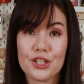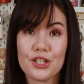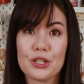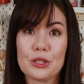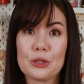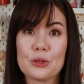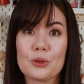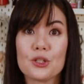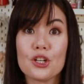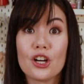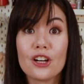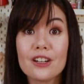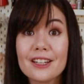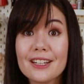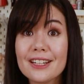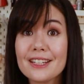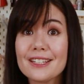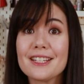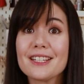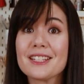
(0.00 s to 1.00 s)
to turn
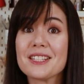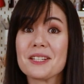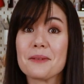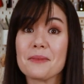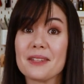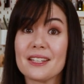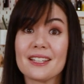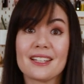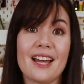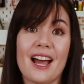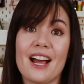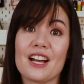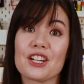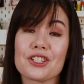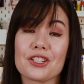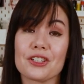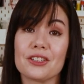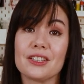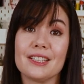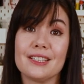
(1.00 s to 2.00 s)
it into something
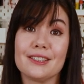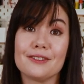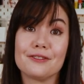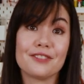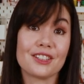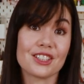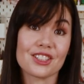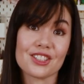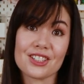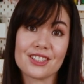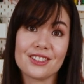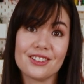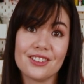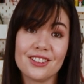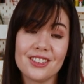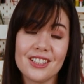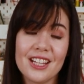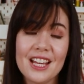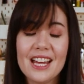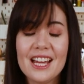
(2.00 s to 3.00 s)
actually functional.